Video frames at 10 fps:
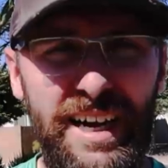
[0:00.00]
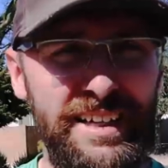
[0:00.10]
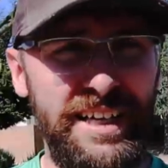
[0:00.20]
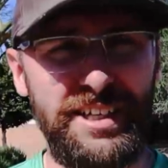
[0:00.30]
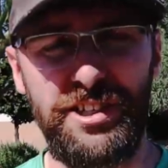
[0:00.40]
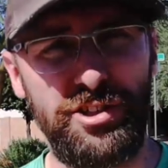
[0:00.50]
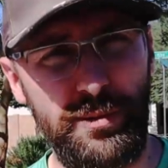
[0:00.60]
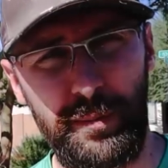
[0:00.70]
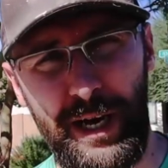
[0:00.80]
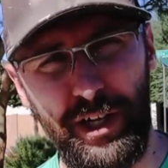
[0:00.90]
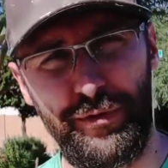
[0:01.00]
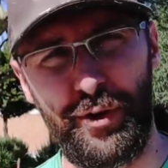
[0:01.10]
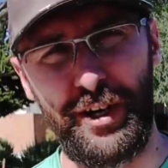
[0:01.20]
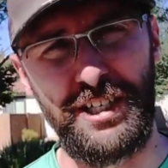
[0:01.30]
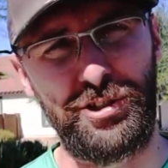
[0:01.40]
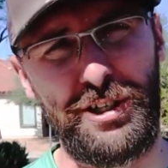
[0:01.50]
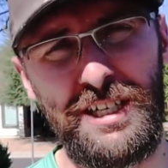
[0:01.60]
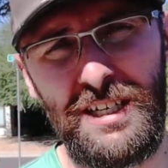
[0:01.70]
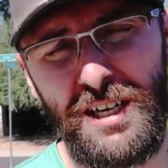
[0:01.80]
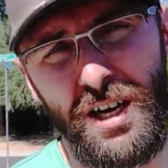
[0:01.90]
And that's how you trim a Palo Verde
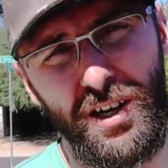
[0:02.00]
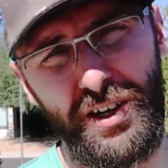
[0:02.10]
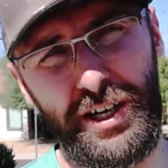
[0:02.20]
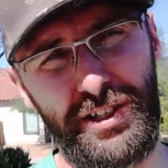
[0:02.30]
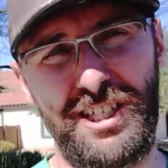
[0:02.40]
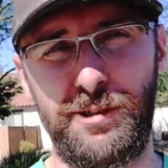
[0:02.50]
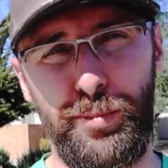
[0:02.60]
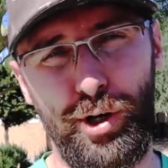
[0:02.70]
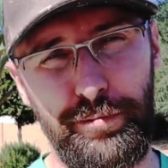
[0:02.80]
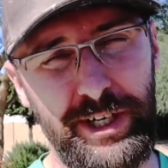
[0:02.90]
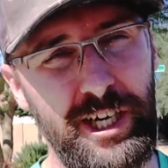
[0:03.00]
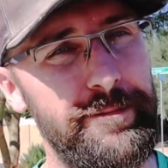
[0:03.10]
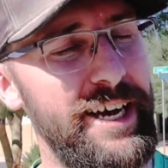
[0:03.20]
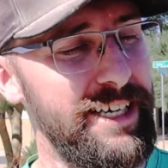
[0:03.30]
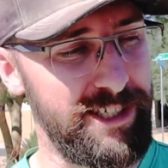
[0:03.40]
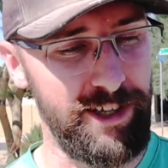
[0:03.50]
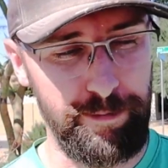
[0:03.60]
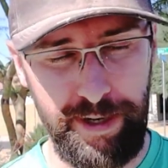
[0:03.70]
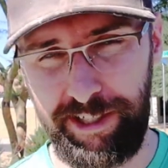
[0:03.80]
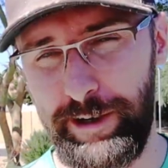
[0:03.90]
tree. Luckily it's bulk pickup day, so they
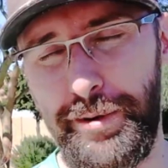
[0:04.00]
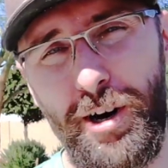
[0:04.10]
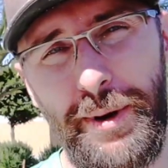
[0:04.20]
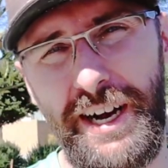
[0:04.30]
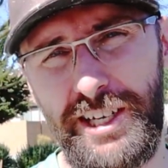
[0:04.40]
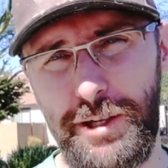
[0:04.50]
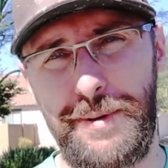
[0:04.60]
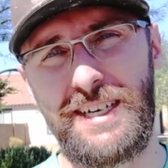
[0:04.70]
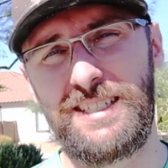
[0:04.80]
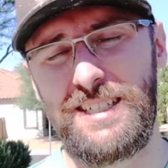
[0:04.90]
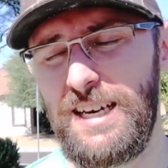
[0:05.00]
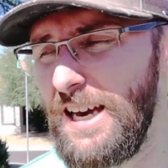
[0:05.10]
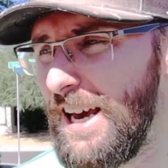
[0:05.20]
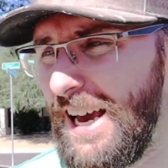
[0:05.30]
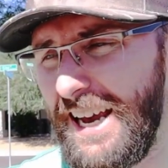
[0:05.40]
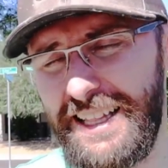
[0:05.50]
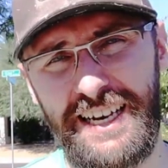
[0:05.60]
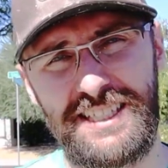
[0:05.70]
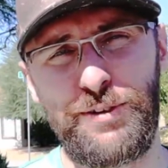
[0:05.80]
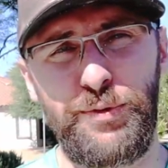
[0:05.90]
picked up all my clippings. And
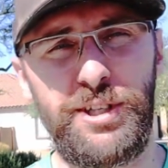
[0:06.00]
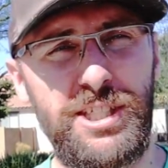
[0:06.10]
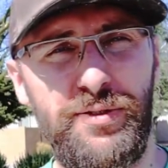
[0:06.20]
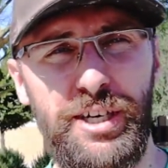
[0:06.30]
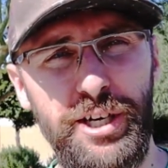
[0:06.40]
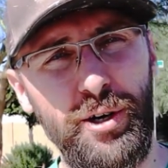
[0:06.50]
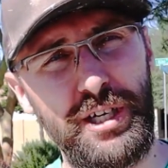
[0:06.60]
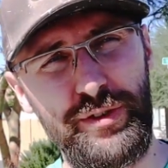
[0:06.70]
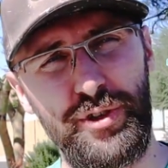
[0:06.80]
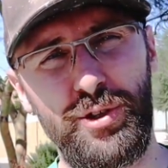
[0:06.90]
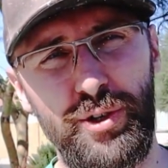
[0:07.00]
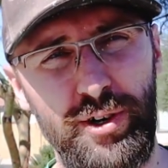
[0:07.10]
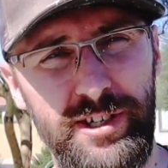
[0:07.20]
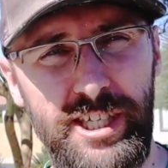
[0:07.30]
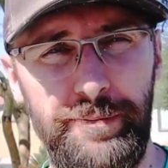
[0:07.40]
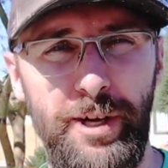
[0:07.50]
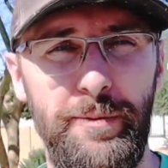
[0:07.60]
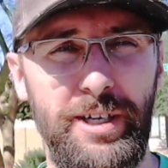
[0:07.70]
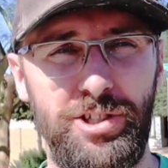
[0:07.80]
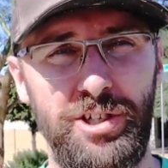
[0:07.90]
that's it for this video. If you learned something,
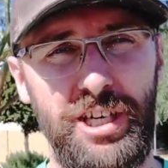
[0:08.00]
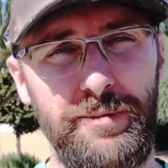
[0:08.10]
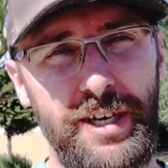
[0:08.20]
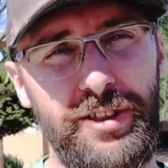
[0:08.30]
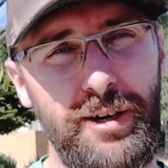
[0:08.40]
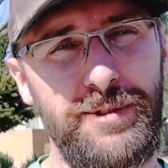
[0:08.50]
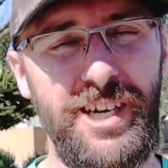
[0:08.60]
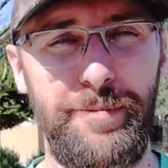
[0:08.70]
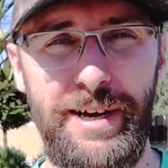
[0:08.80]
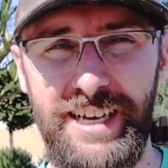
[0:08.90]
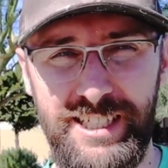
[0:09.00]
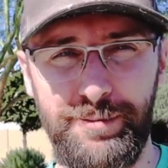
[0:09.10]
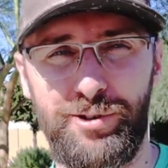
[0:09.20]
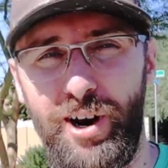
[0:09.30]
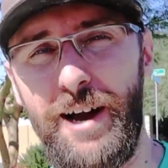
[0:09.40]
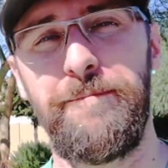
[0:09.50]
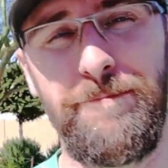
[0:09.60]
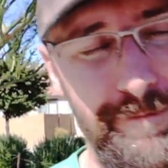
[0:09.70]
make sure you give me a thumbs up and subscribe.